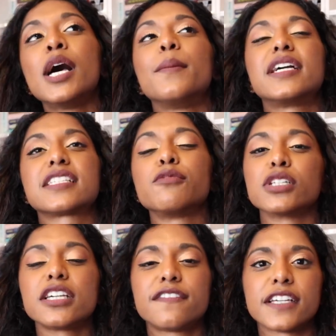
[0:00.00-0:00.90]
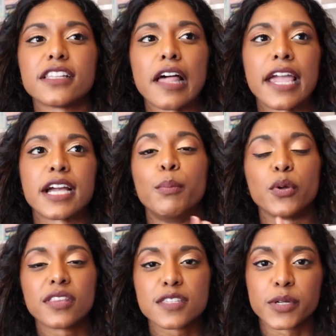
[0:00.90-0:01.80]
because I really feel like both
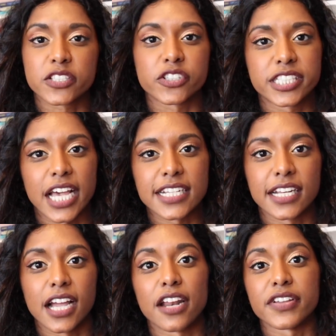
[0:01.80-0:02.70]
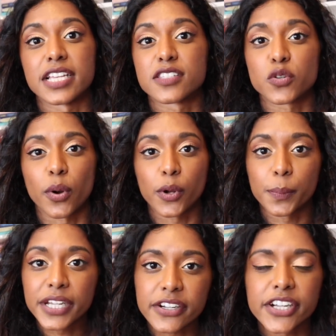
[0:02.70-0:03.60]
of these books are set in kind of a historical
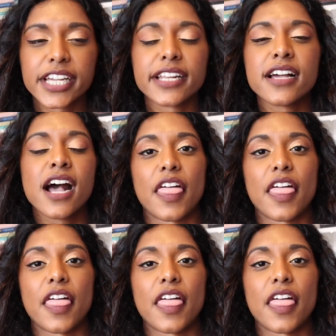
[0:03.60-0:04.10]
period,